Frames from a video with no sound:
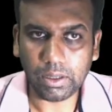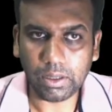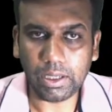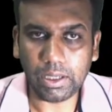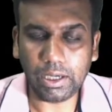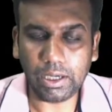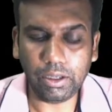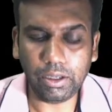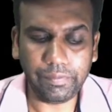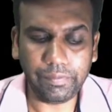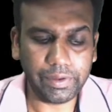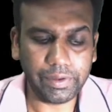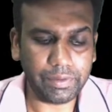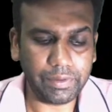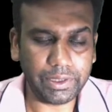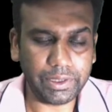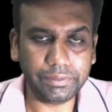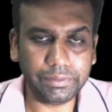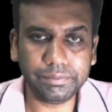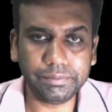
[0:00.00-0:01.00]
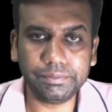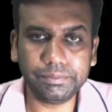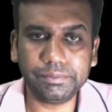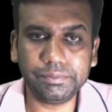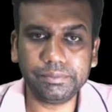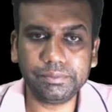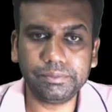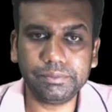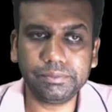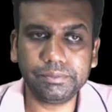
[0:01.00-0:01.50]
Hello everyone,
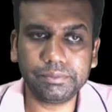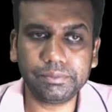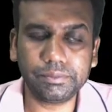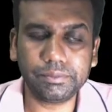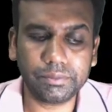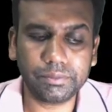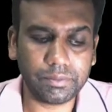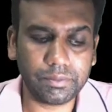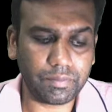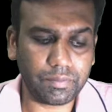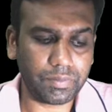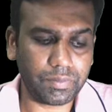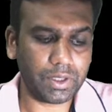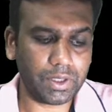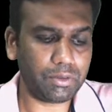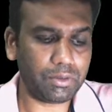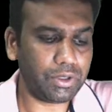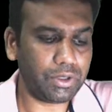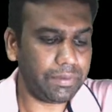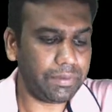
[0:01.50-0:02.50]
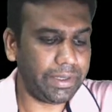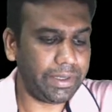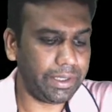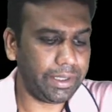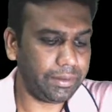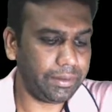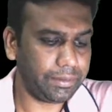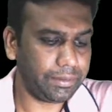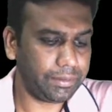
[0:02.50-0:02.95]
good evening.